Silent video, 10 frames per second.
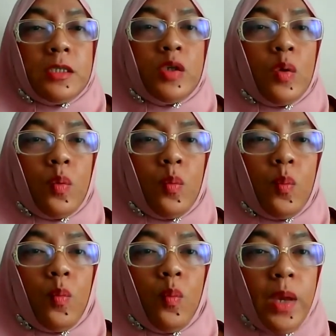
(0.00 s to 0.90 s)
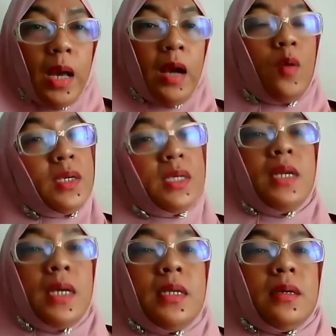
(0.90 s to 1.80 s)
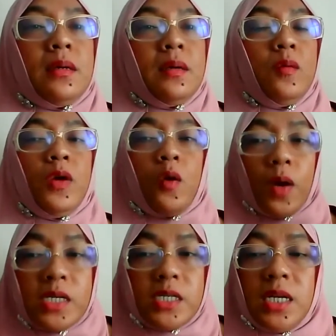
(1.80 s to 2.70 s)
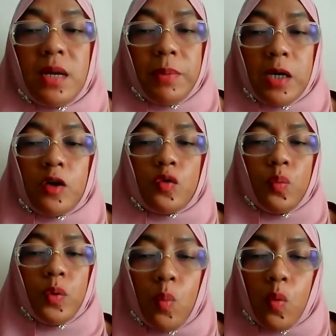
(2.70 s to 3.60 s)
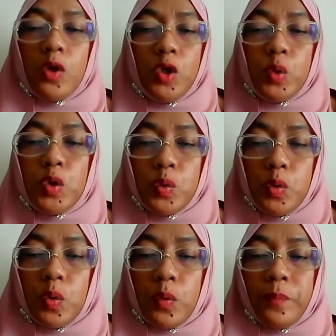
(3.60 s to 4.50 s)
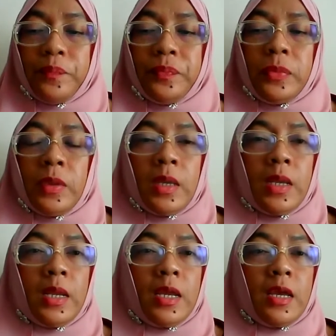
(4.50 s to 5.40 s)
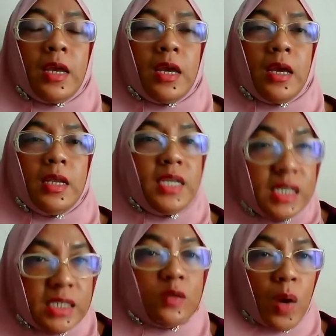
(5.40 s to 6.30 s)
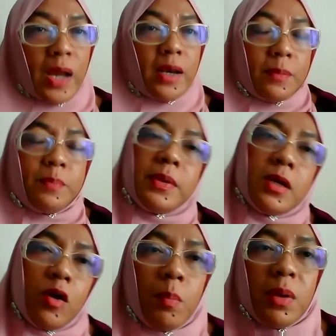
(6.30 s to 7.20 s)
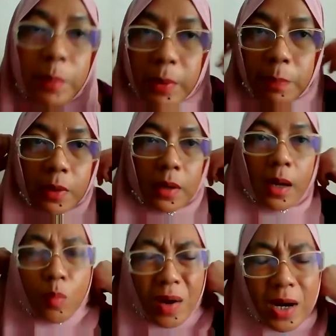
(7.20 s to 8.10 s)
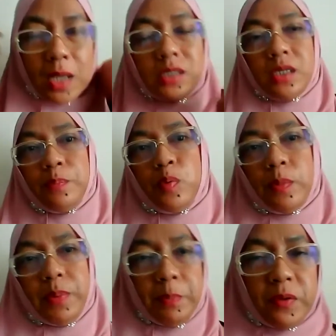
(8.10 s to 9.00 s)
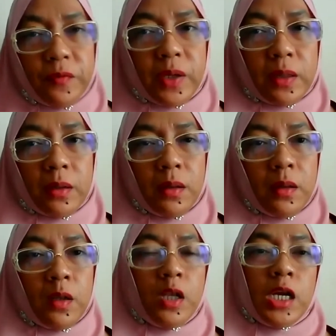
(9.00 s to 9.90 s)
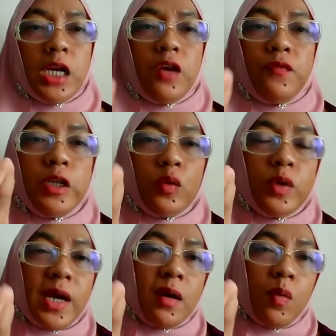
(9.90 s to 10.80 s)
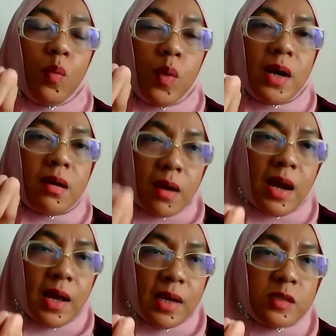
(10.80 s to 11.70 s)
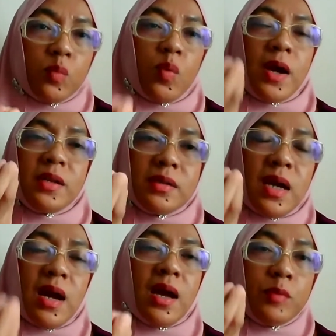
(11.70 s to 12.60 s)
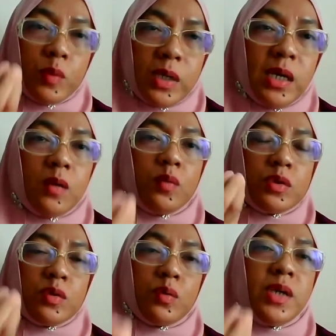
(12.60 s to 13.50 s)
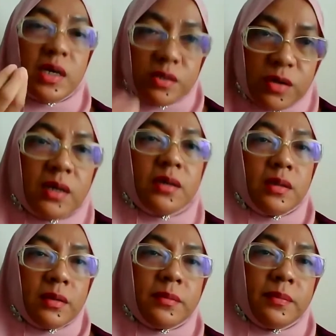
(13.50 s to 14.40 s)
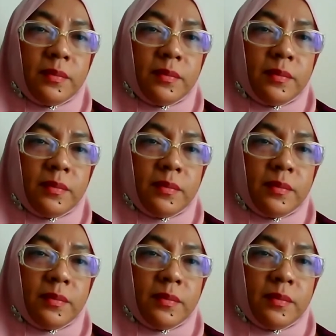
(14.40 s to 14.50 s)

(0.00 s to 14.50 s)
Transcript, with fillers: So we are questioning it. We question it because we want you to know this is what the, the normal people and what else the poor people feel. Even to get one rice, one time to eat, also their struggle.